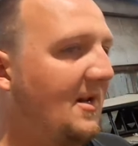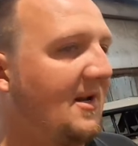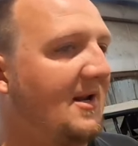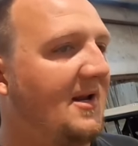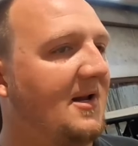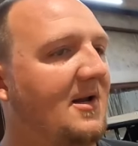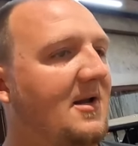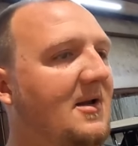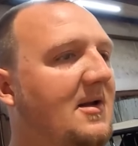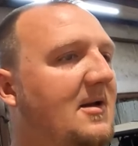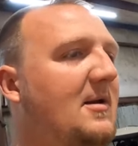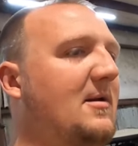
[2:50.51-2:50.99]

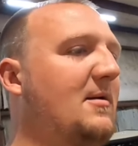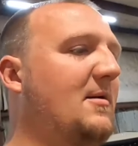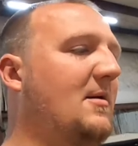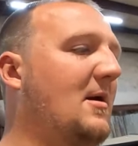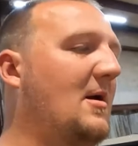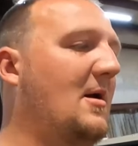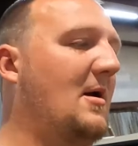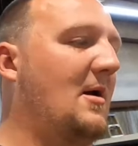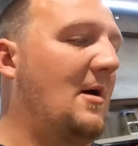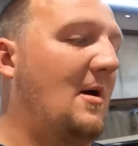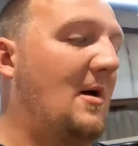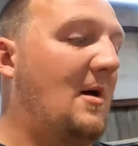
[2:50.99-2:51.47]
and
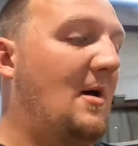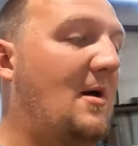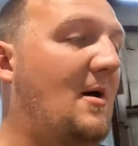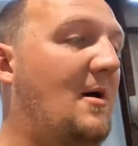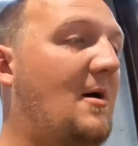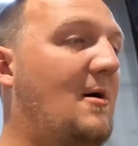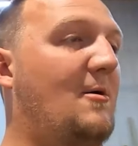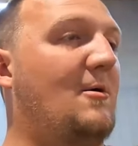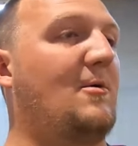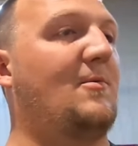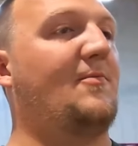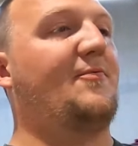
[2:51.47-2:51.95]

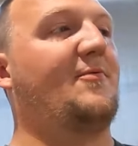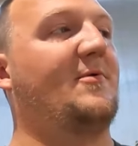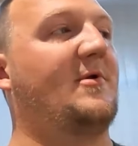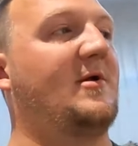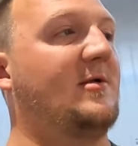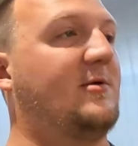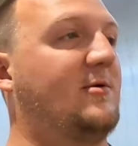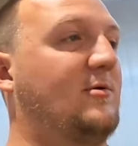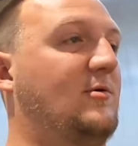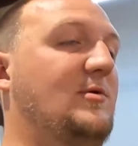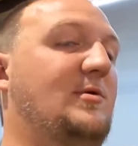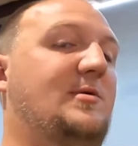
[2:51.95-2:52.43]

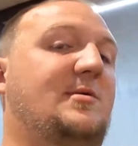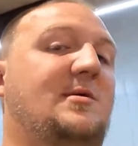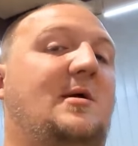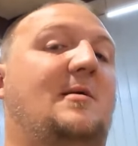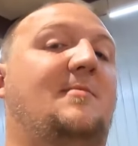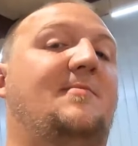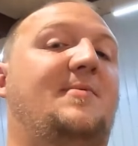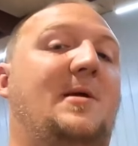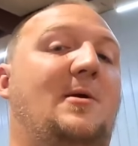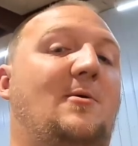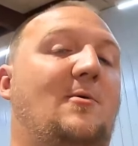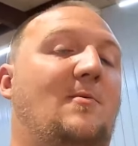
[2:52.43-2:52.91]
hopefully do the
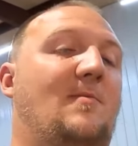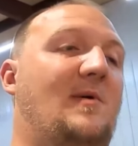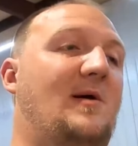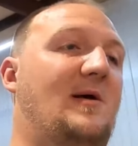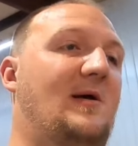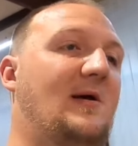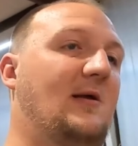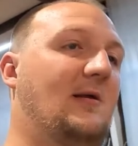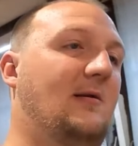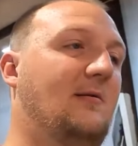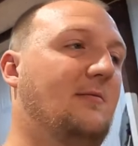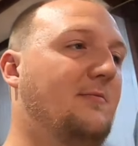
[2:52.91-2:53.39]
same thing with
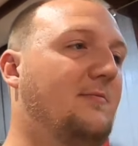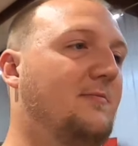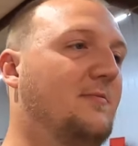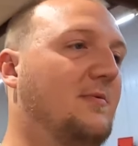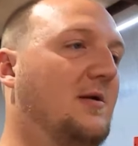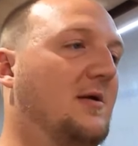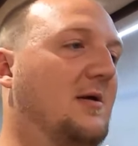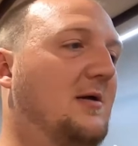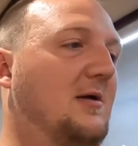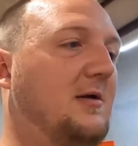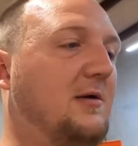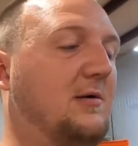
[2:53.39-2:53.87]
mine.
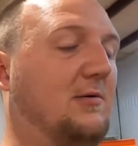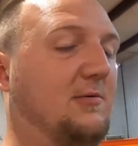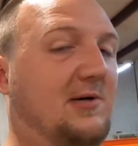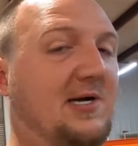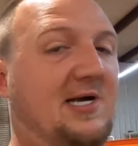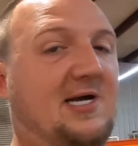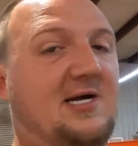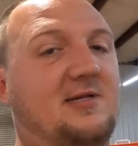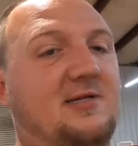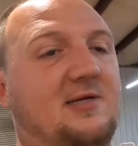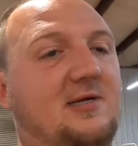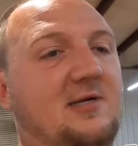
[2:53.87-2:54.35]

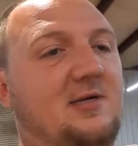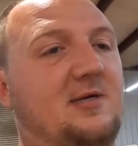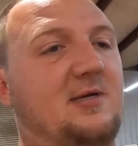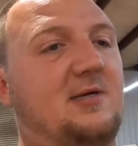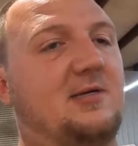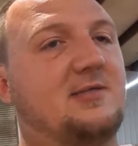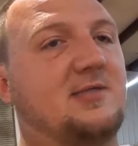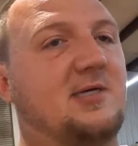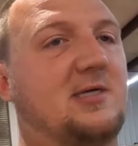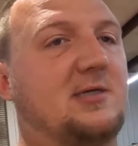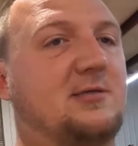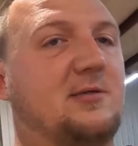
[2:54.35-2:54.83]
Riley
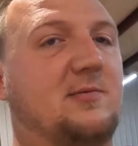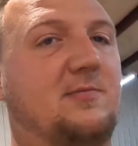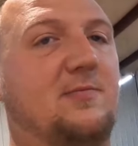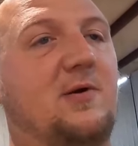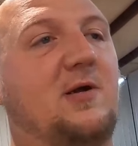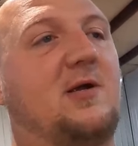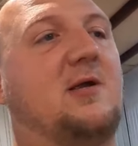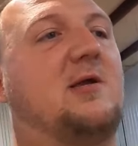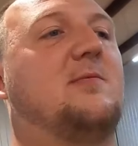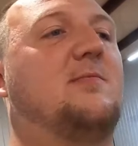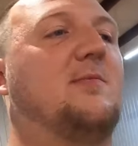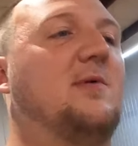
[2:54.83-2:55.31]
is actually
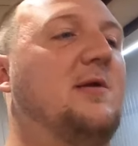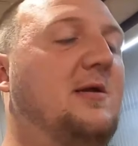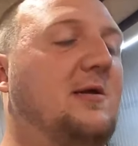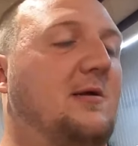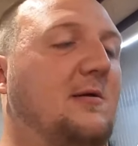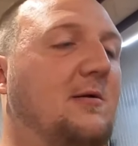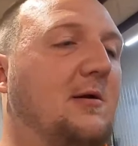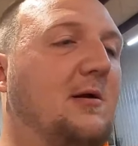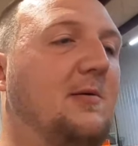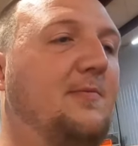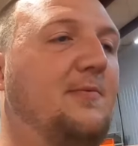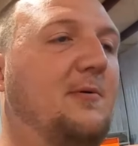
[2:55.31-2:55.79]
bringing me
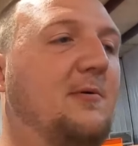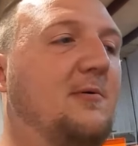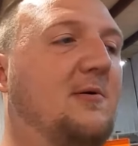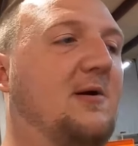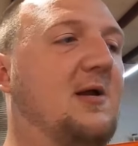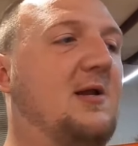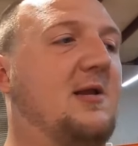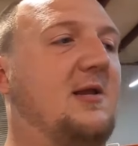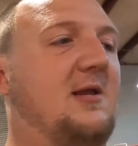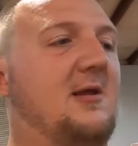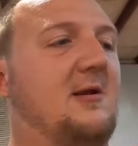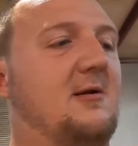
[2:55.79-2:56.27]
an upper
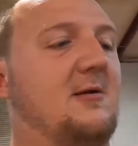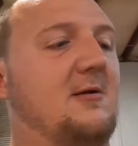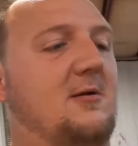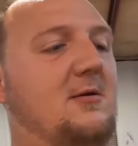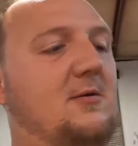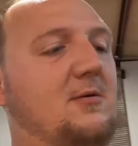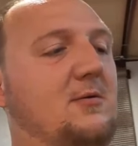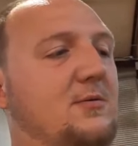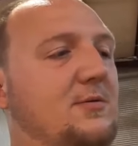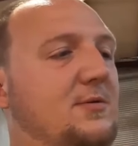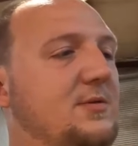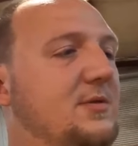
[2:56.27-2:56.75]
radiator
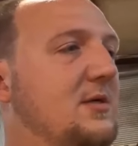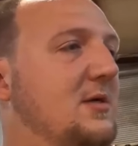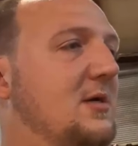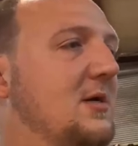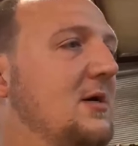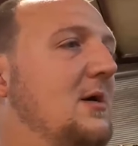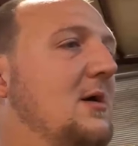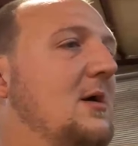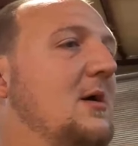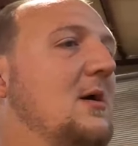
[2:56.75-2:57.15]
hose,